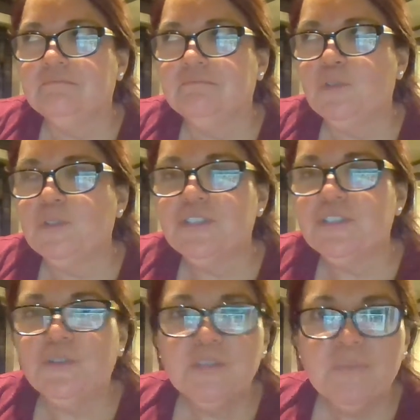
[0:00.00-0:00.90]
more
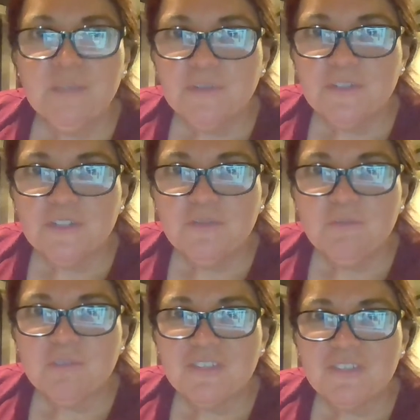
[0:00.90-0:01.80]
toilet paper
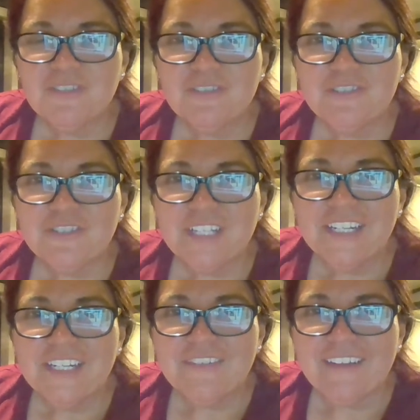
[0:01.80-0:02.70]
tubes. I'm sure those are
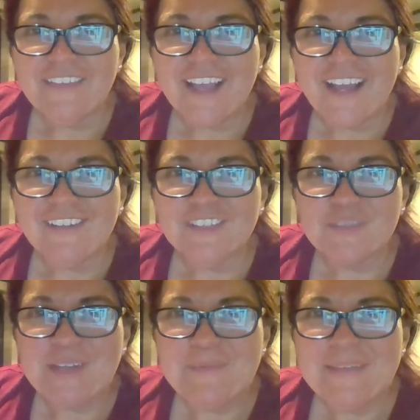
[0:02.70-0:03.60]
laying around the house
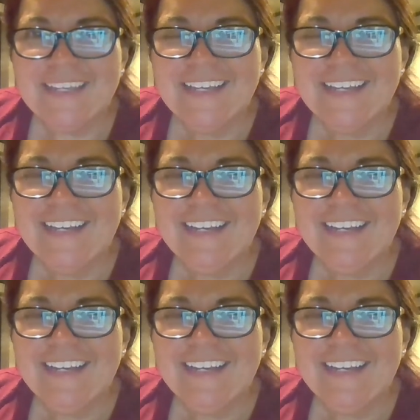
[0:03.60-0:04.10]
maybe.